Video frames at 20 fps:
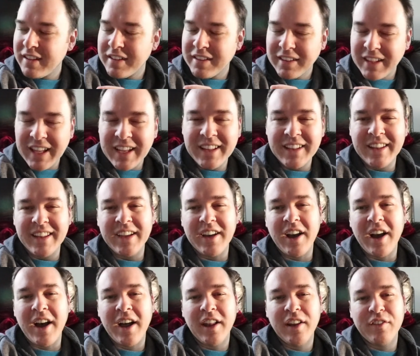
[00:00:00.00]
Lately,
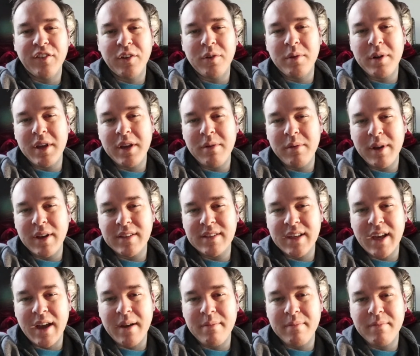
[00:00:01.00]
Oliver, when he
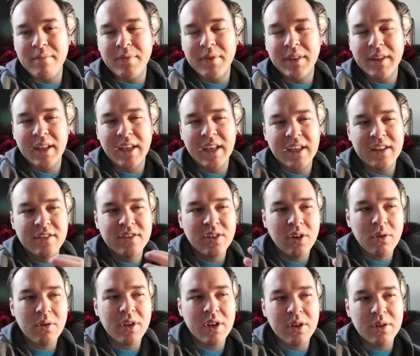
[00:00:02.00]
wakes up, he's
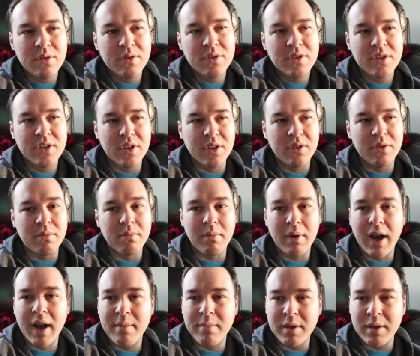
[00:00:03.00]
so used to
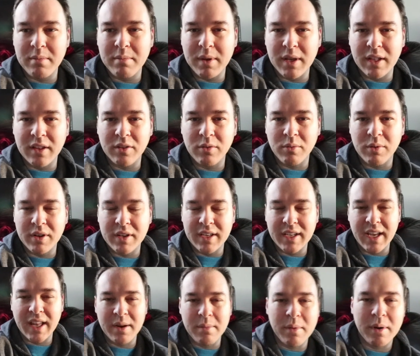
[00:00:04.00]
mommy being the one to
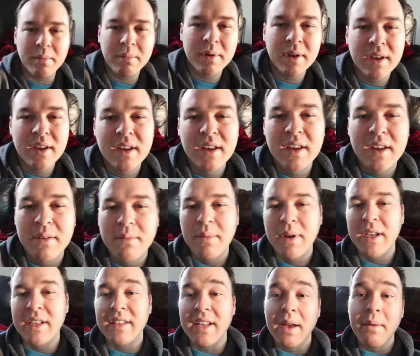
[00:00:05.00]
get him up
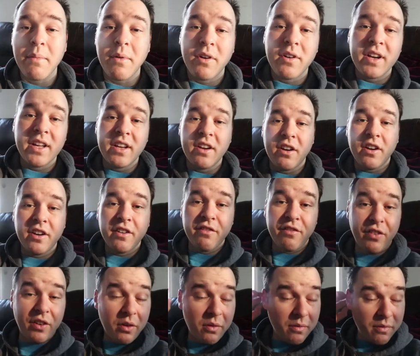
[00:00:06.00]
because I'm already gone
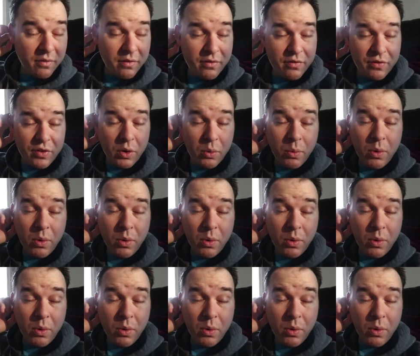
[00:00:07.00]
for, for